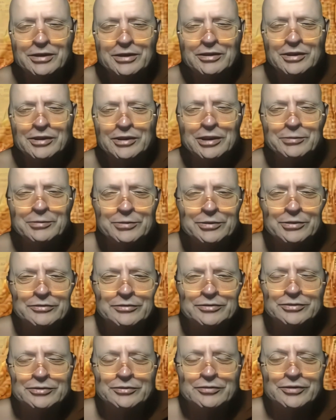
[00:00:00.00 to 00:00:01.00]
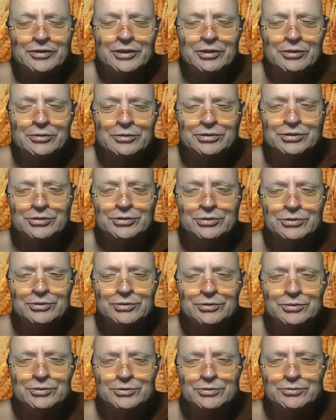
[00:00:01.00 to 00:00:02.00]
number of sort of
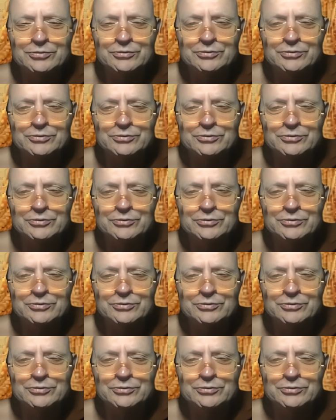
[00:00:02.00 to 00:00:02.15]
cultural